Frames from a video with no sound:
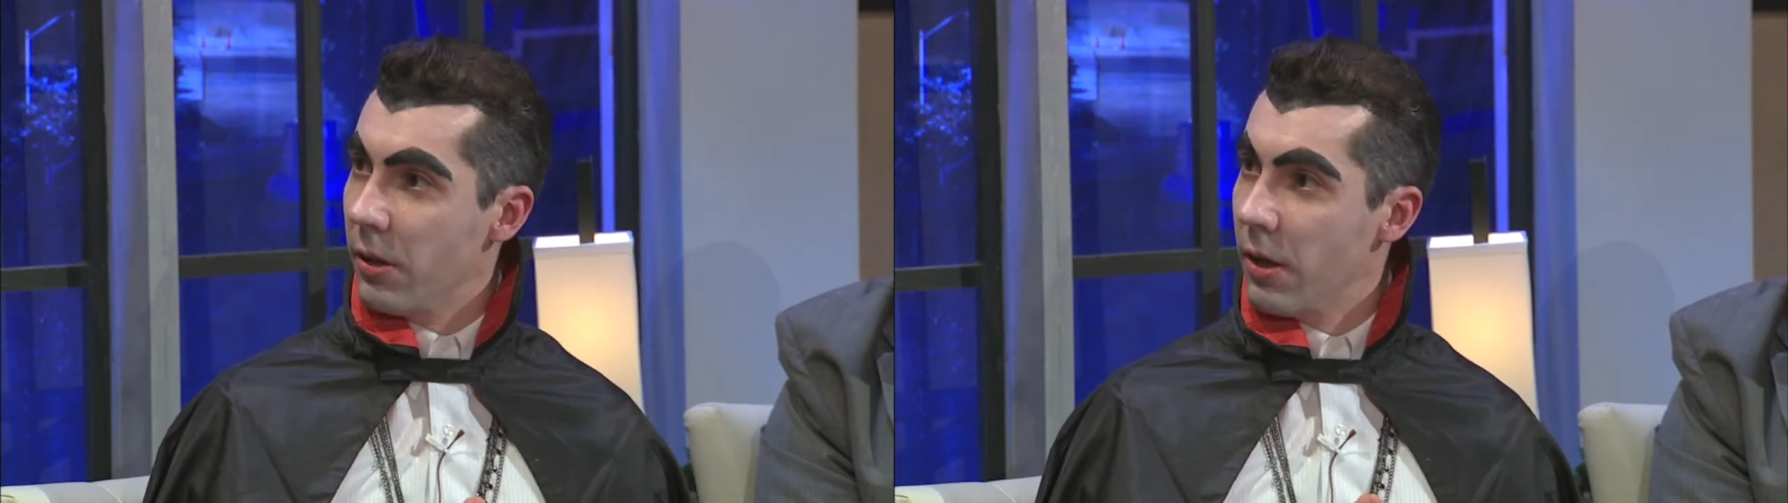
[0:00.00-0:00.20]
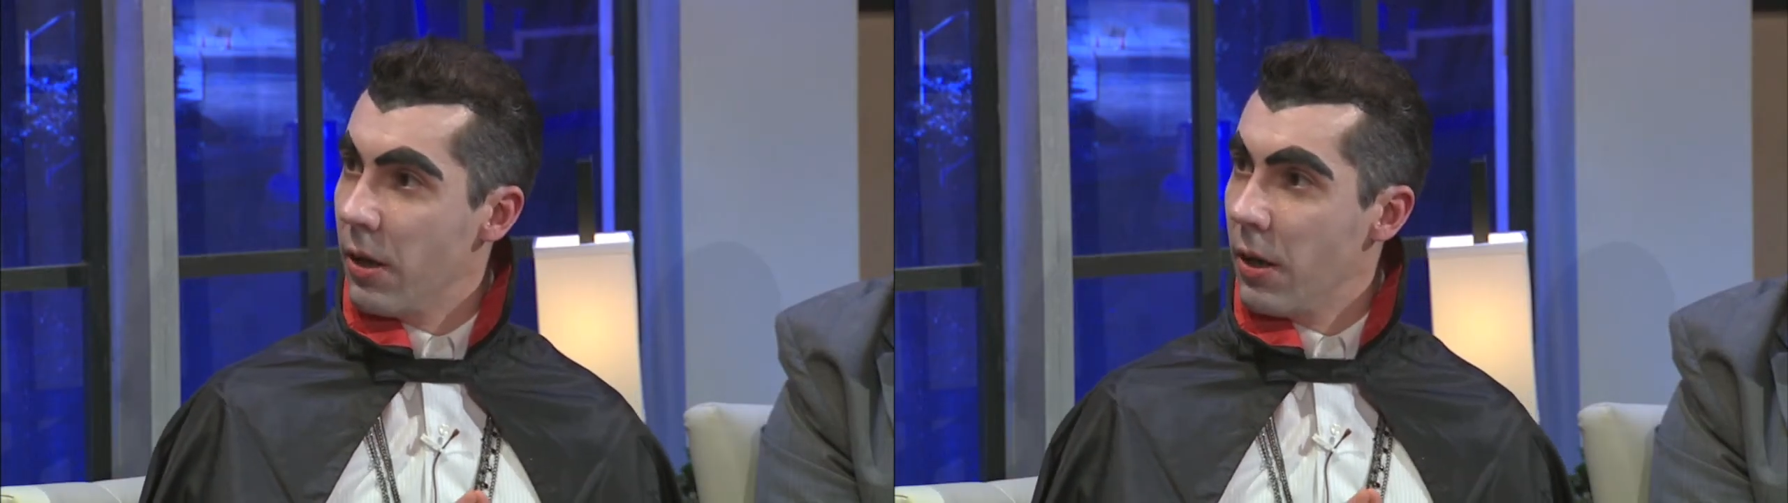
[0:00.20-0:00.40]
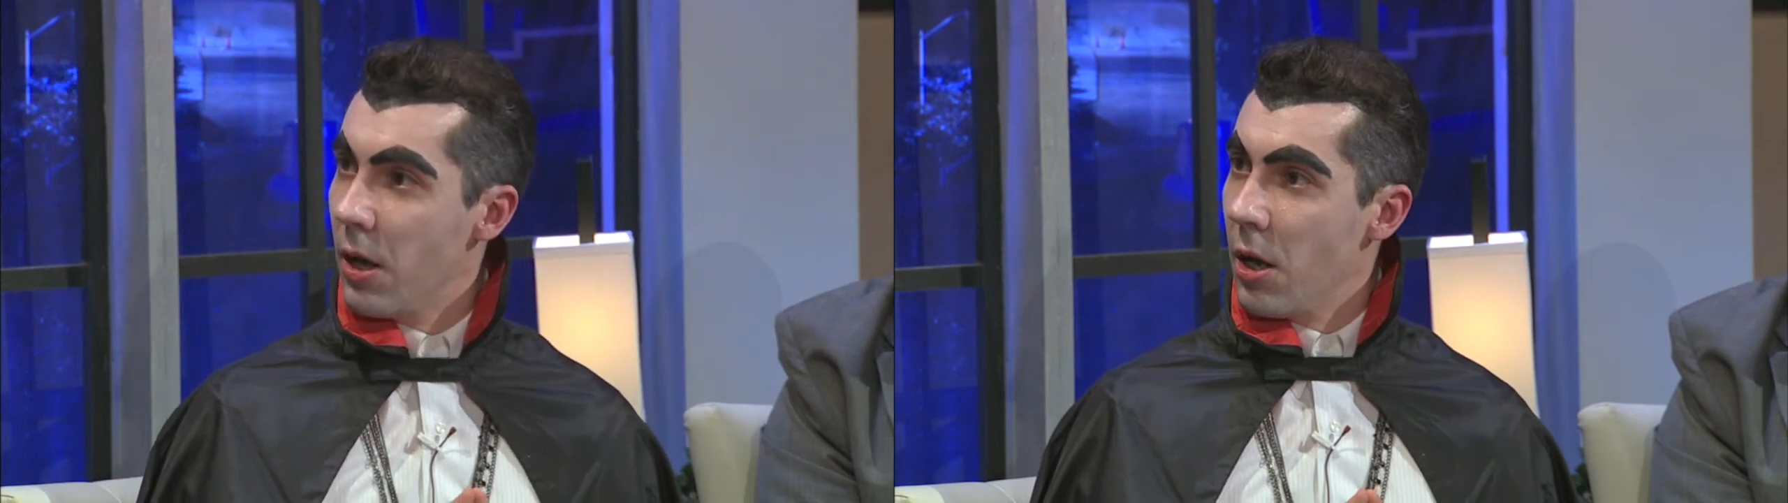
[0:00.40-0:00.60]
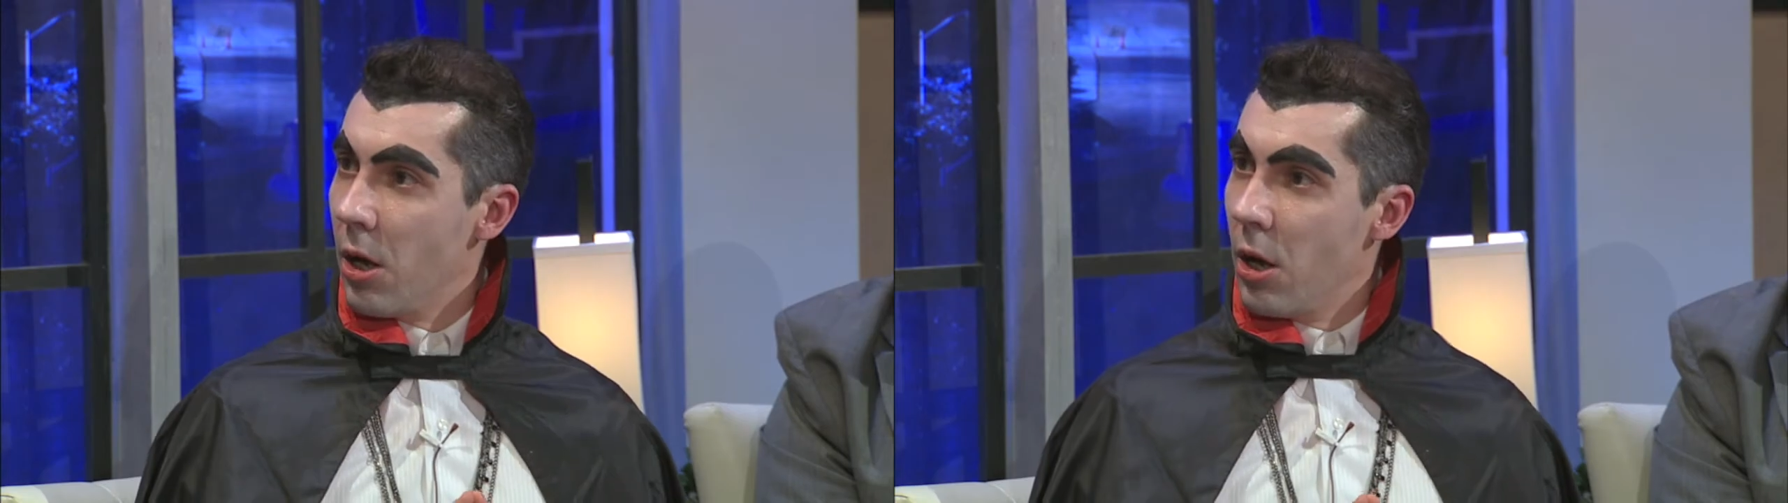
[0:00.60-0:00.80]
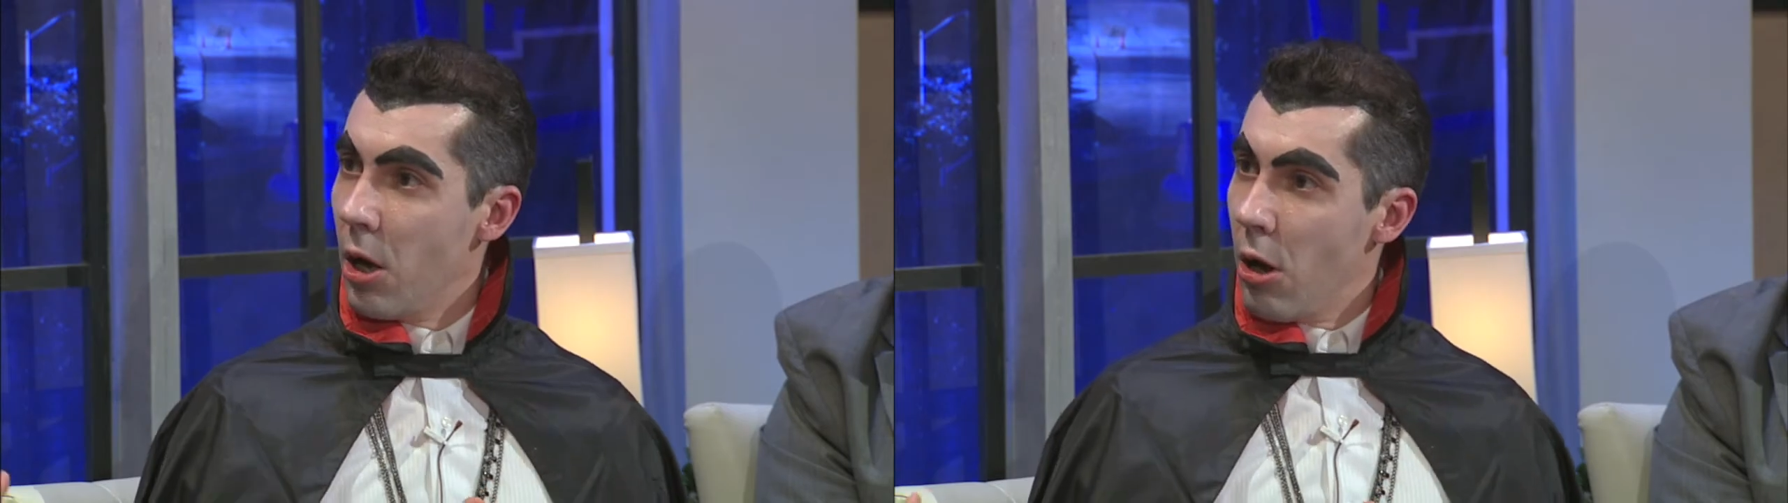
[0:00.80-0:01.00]
Well, I, I
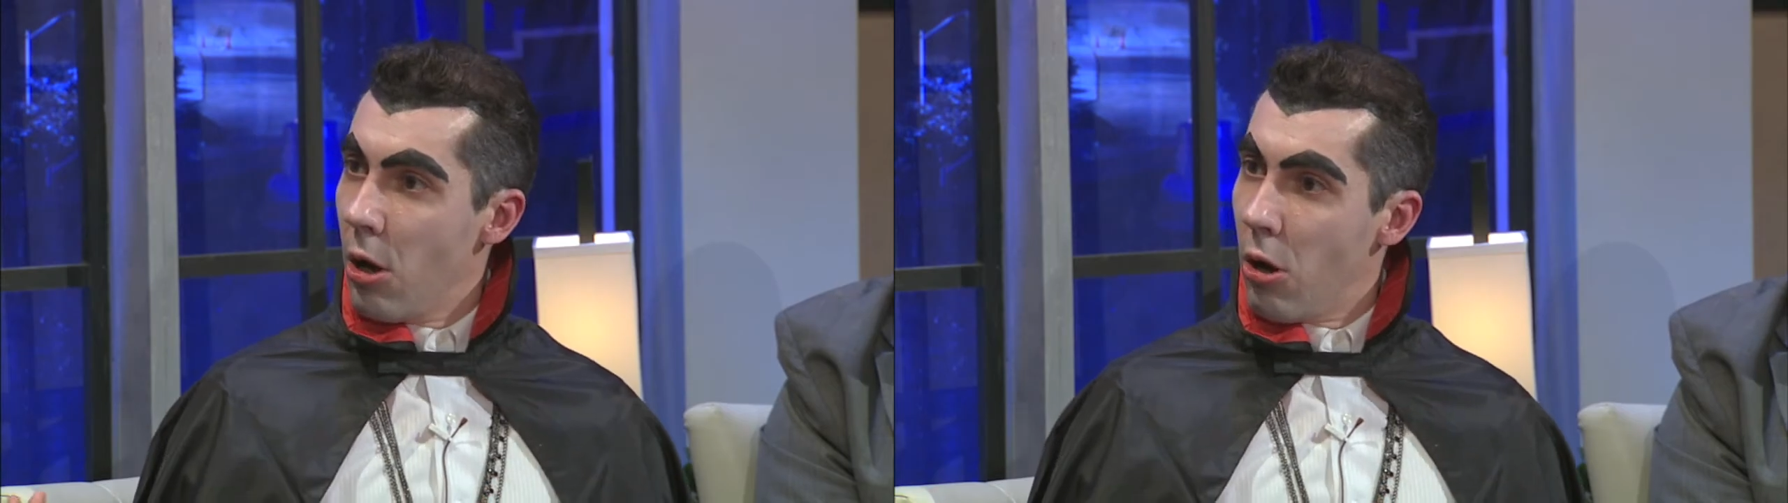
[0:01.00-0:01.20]
didn't. I didn't